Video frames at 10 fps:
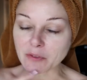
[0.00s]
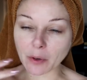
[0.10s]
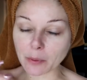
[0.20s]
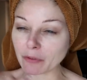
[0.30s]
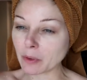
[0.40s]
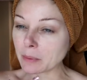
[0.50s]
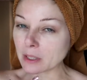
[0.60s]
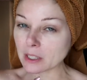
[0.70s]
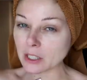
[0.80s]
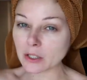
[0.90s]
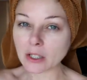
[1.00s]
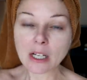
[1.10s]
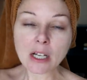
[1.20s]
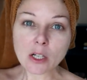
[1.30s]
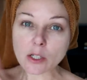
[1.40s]

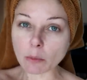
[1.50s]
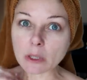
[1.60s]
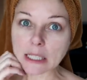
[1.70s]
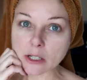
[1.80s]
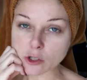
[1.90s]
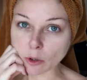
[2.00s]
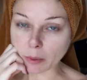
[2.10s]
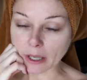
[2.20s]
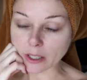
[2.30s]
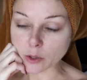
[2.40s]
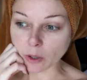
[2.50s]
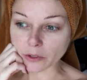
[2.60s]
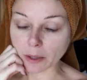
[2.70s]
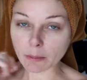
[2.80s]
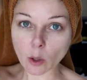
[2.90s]
So I will link Soul Body as
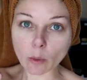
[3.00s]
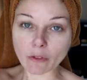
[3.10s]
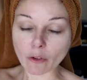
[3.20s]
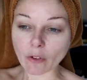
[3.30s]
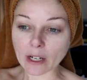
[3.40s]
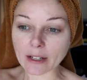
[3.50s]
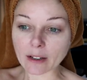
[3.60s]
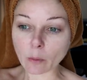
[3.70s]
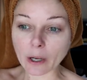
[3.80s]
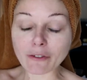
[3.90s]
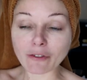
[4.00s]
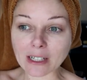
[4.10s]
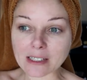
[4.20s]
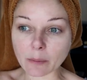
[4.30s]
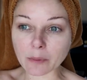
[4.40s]
well down below if you want to
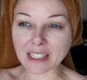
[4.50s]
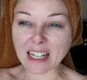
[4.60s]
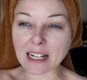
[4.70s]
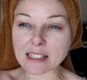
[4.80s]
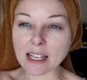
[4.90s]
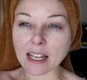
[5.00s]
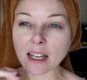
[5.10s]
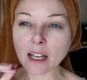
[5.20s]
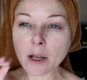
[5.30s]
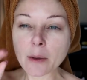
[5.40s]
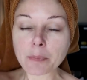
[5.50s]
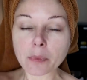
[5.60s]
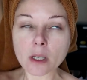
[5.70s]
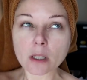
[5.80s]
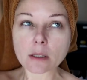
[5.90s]
find something that at a
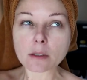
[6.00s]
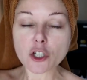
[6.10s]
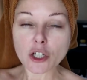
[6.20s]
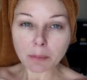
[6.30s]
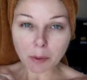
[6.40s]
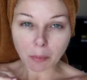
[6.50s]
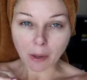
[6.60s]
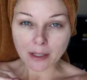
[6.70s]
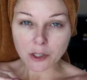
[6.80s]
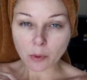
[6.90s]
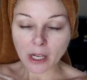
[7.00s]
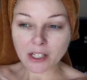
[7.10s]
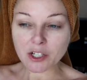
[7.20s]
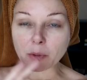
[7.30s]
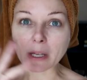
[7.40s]
cheaper price
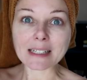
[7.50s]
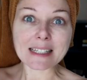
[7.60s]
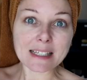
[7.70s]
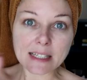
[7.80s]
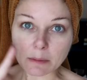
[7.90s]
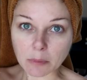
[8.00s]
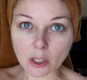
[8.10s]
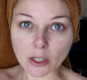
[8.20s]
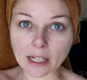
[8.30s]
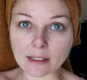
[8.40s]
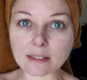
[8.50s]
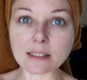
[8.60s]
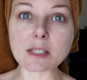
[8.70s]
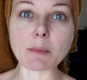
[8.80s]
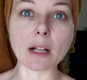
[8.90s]
range and a similar kind of
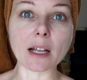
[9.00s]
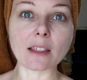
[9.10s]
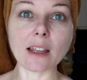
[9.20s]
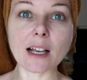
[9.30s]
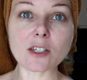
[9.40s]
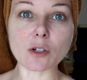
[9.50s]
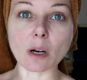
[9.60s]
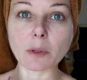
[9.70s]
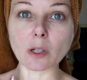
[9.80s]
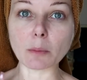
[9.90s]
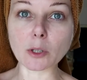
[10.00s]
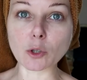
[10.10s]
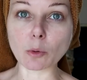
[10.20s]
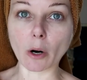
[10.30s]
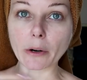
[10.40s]
smell. I think I scrubbed a little bit
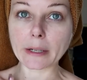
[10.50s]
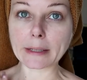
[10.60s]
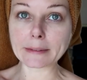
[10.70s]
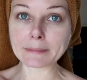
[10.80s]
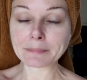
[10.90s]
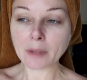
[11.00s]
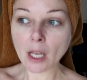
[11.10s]
too hard here.